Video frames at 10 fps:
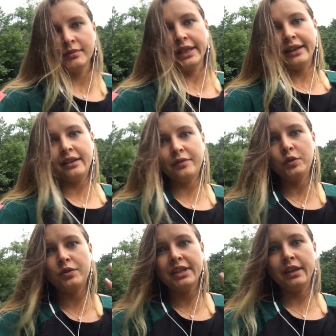like
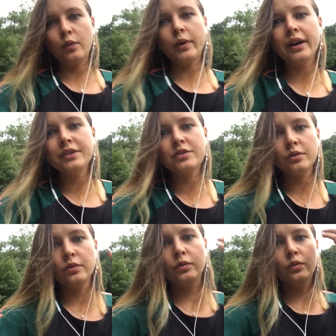if you take 1,
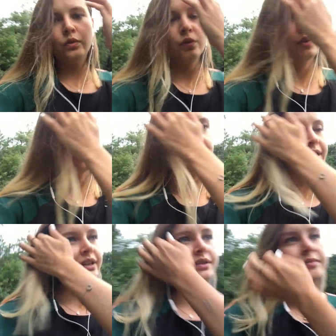2,
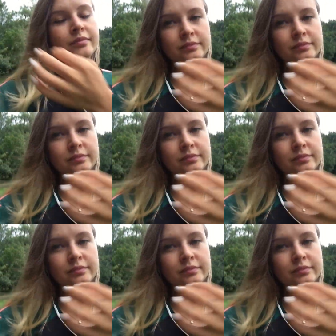3.